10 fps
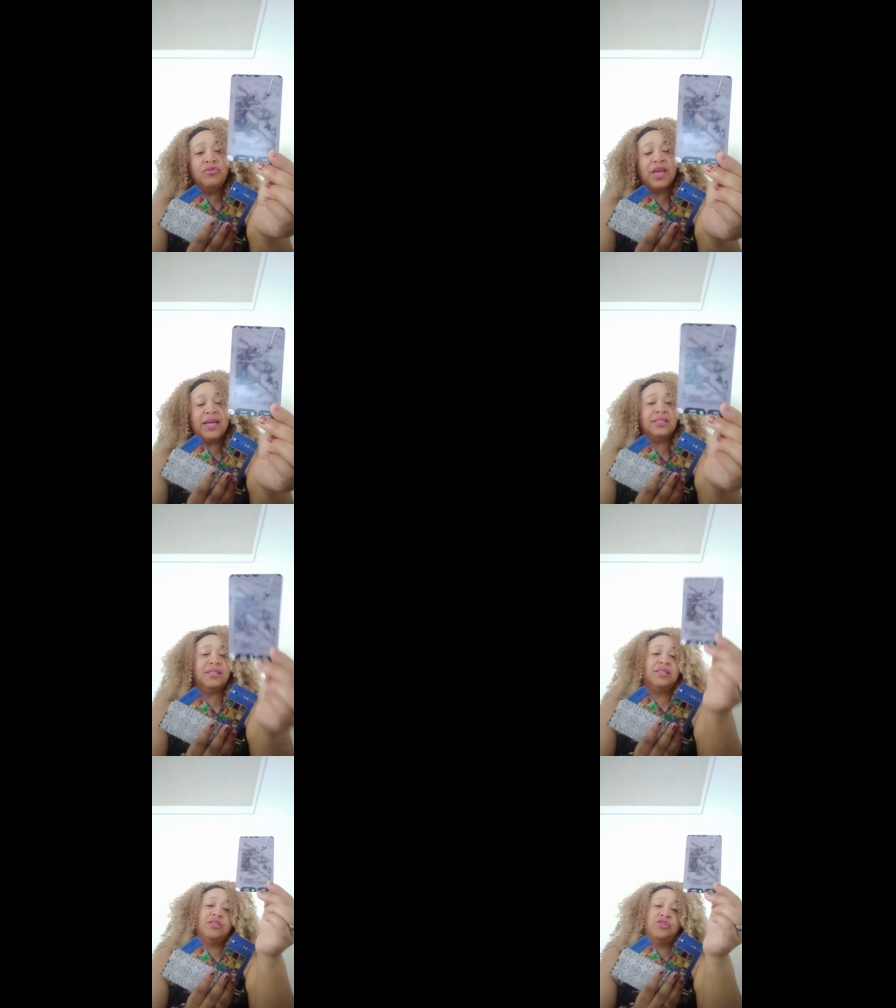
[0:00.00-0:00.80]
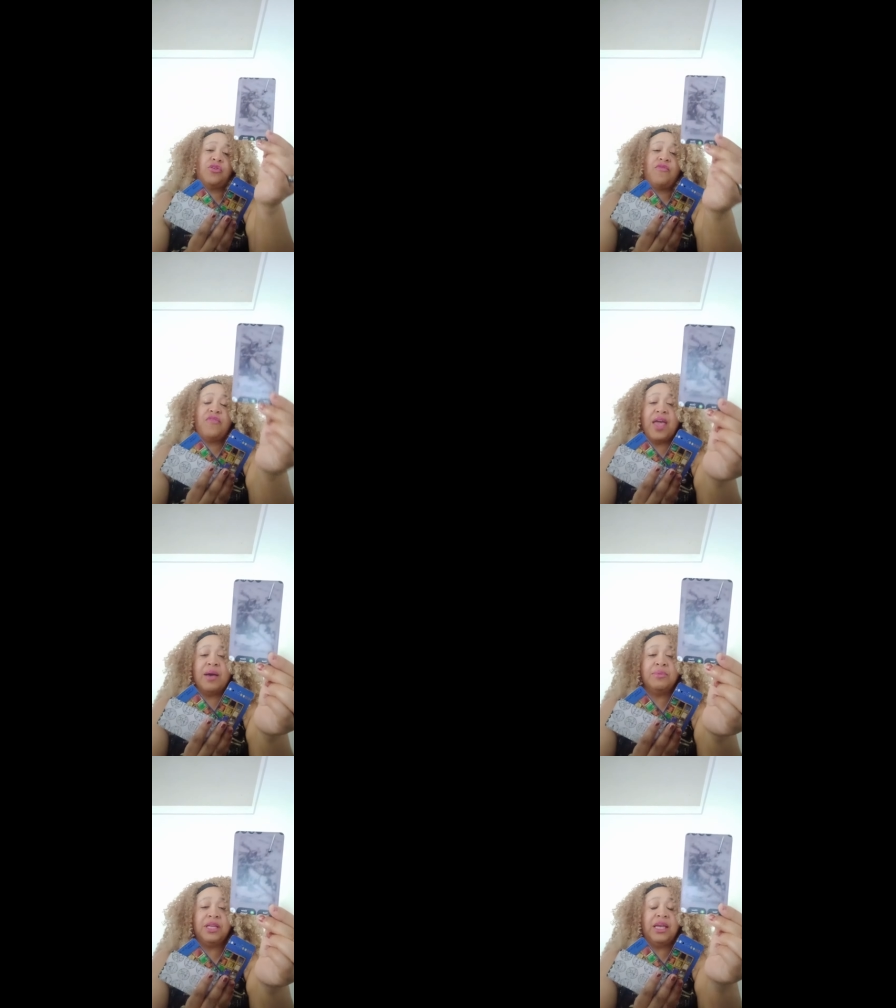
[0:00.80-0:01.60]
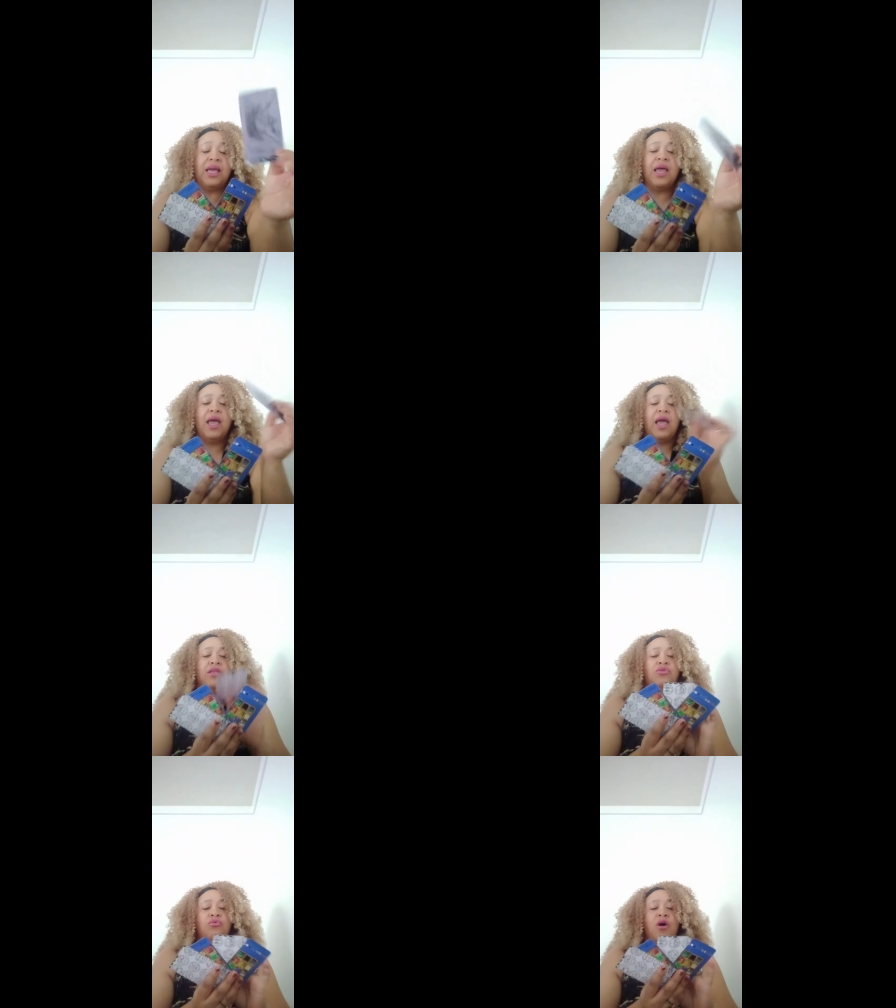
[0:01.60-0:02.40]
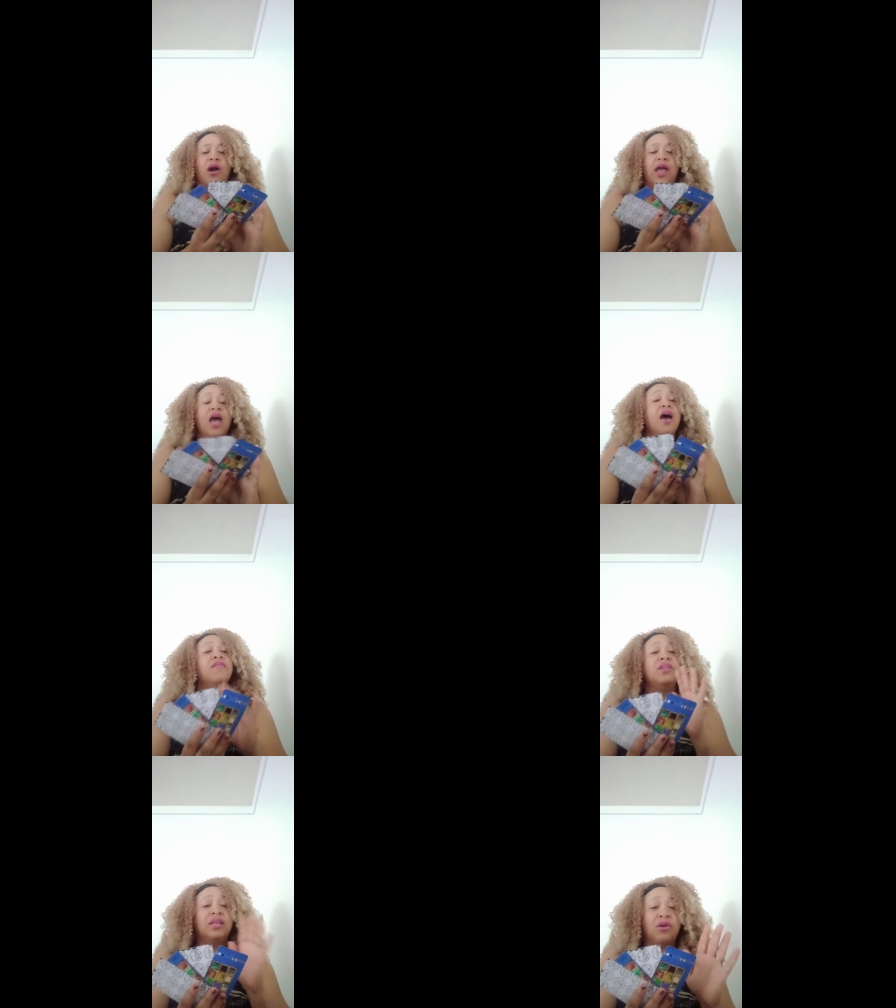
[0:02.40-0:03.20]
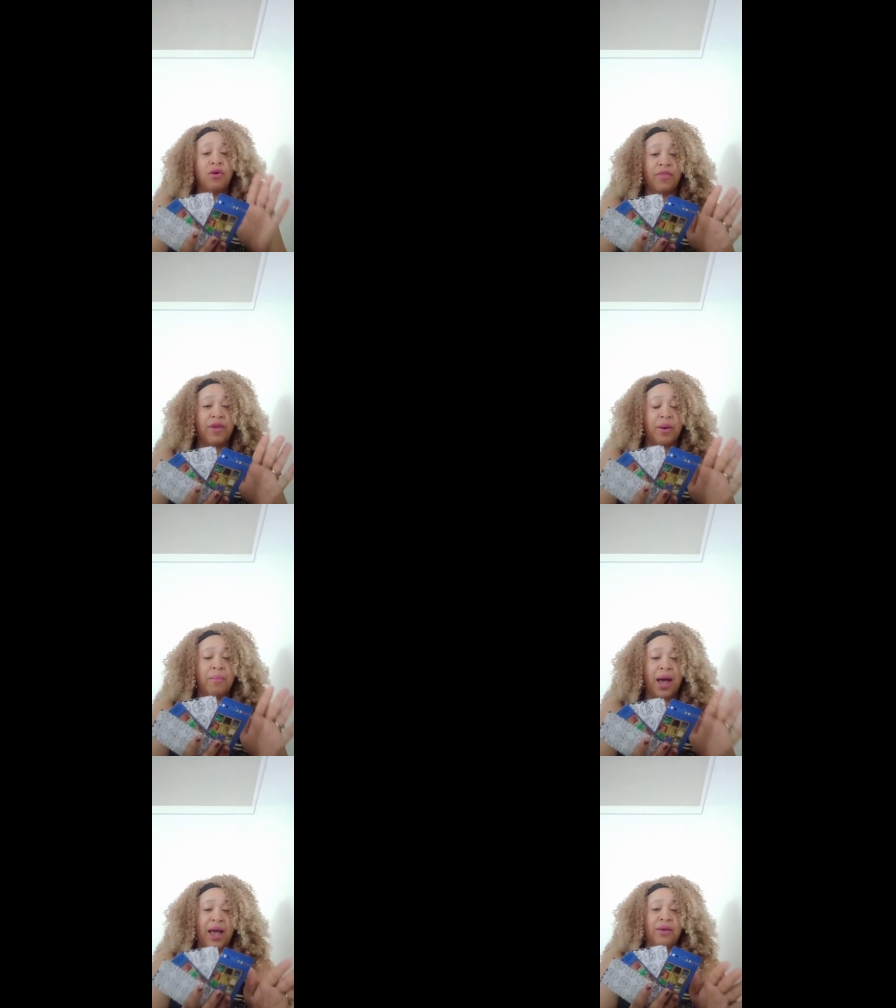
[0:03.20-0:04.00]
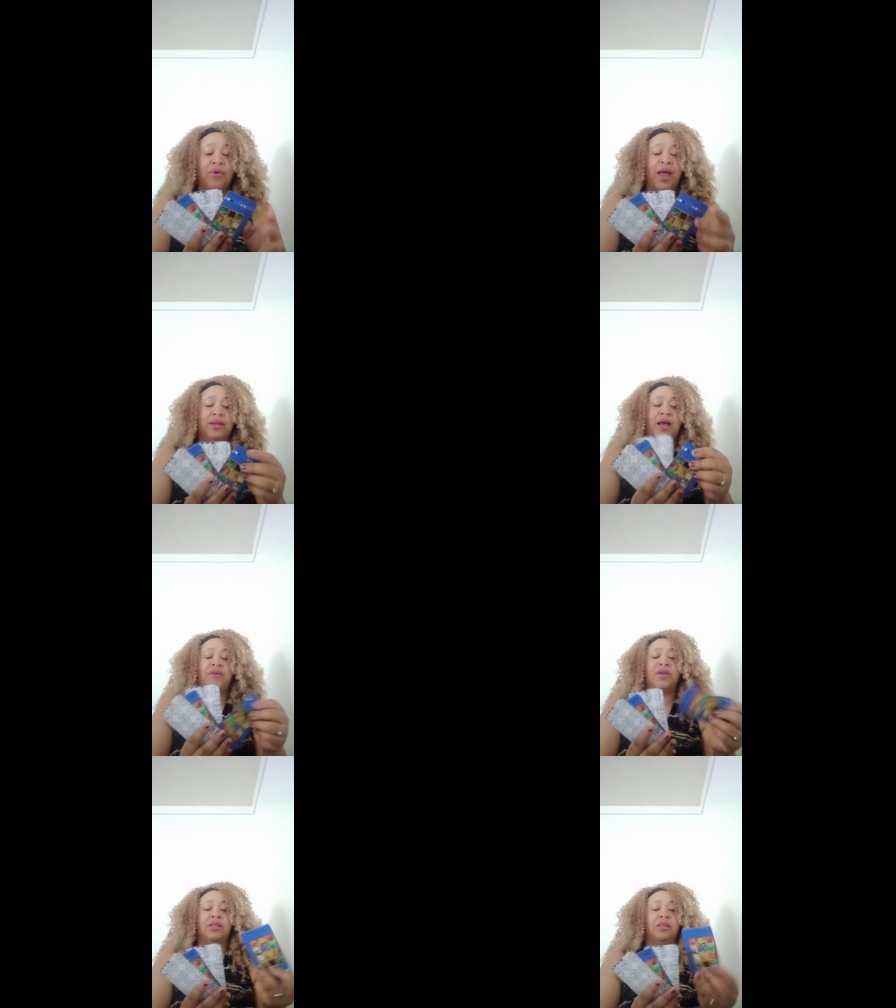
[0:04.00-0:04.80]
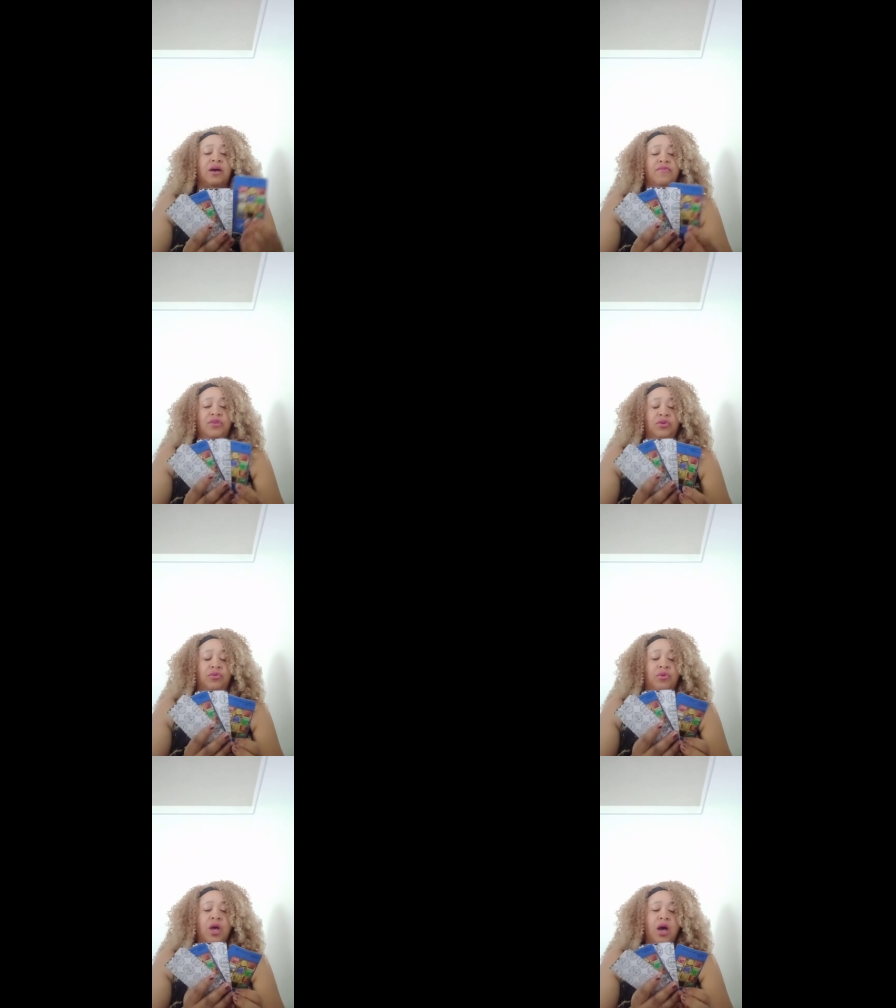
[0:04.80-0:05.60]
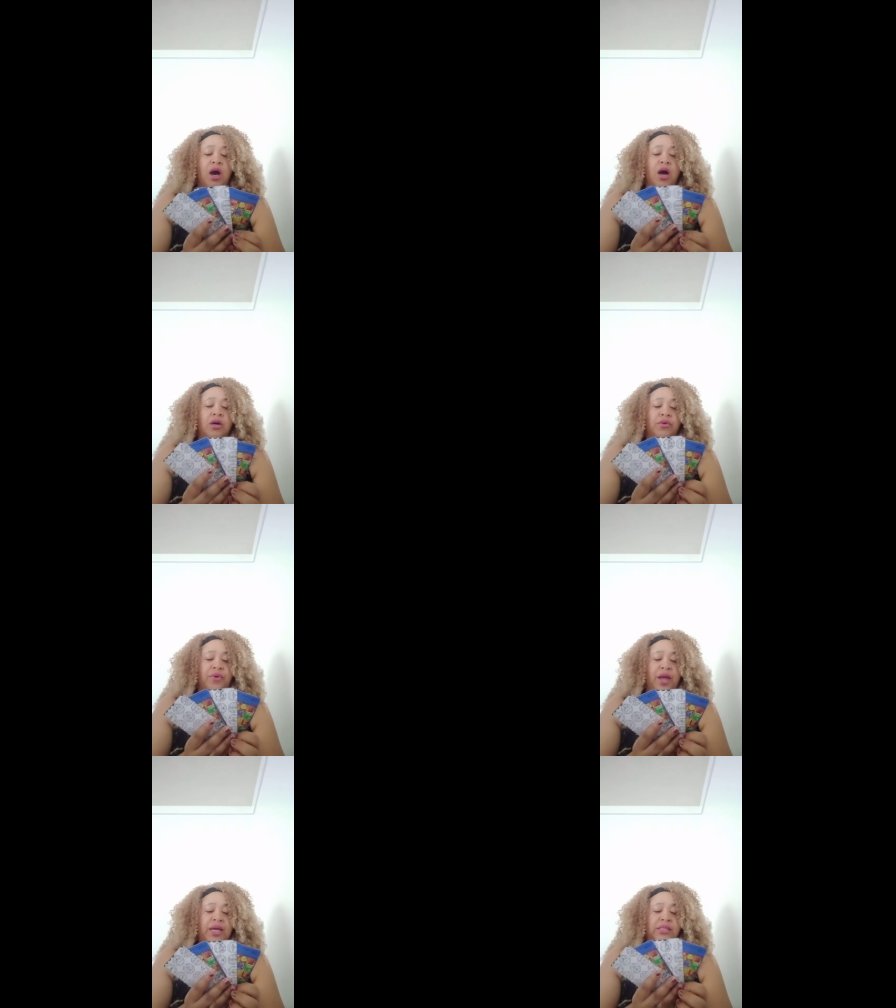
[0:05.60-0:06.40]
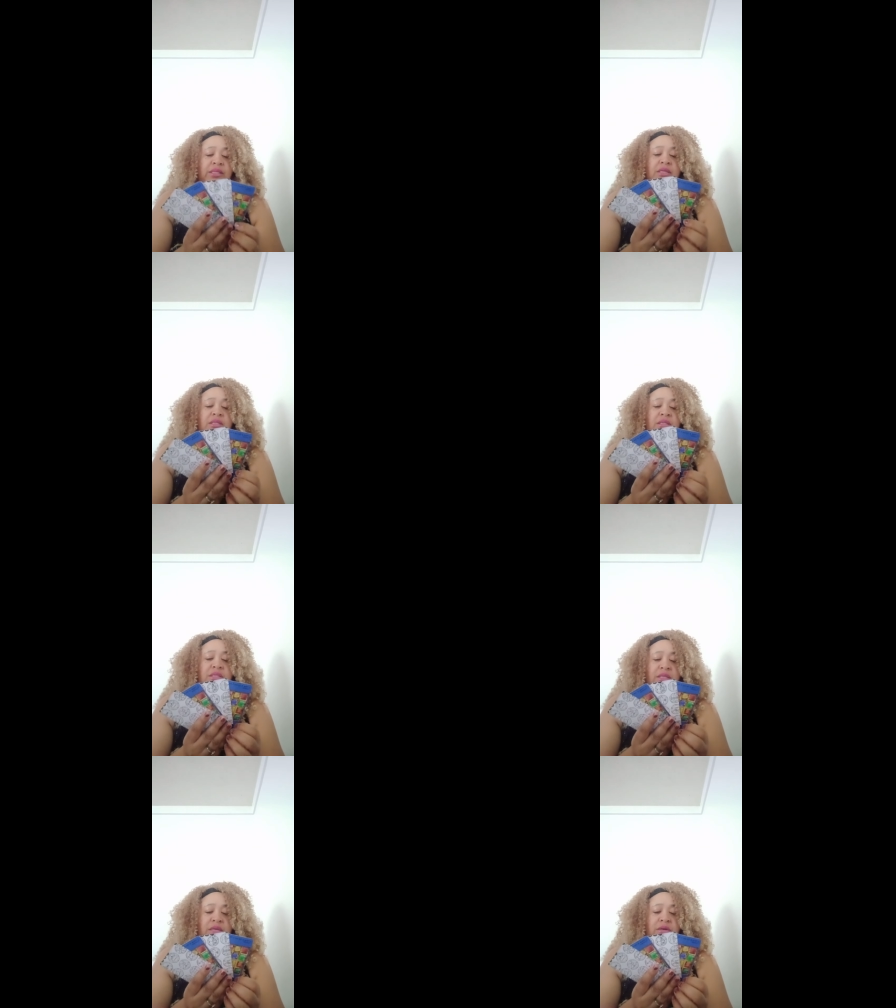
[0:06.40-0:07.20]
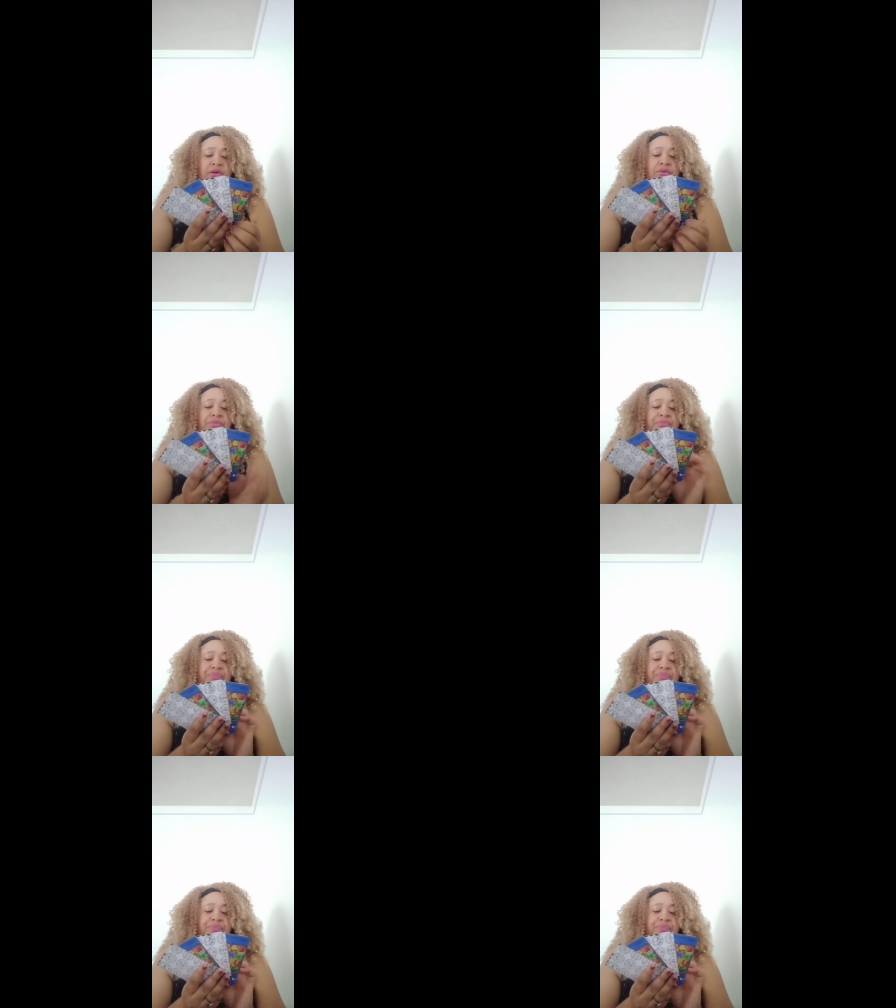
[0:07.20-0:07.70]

Yes, this is your family and you are heavily on their mind right now. They love you a great deal.